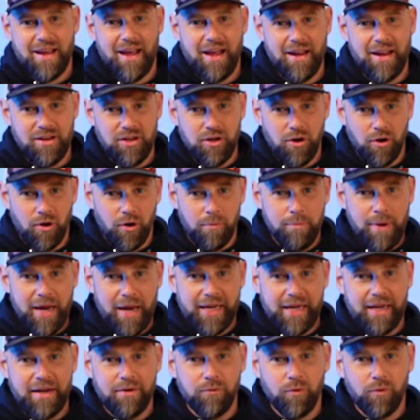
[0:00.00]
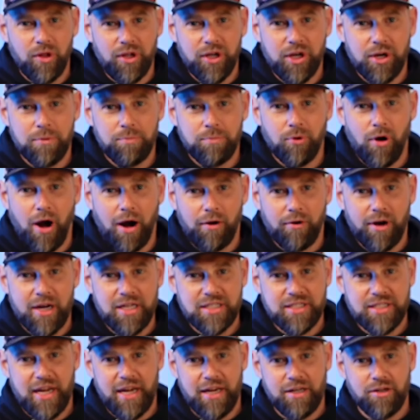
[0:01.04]
and you're making really good
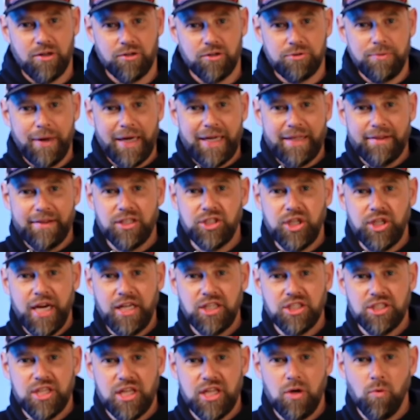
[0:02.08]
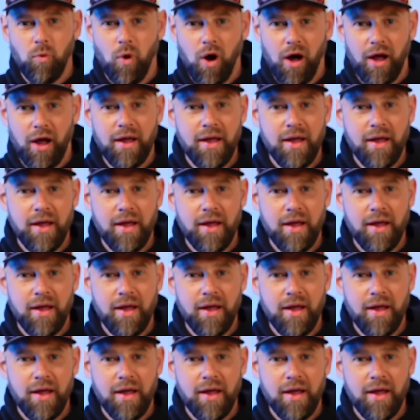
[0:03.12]
progress, and you're making the changes that you want.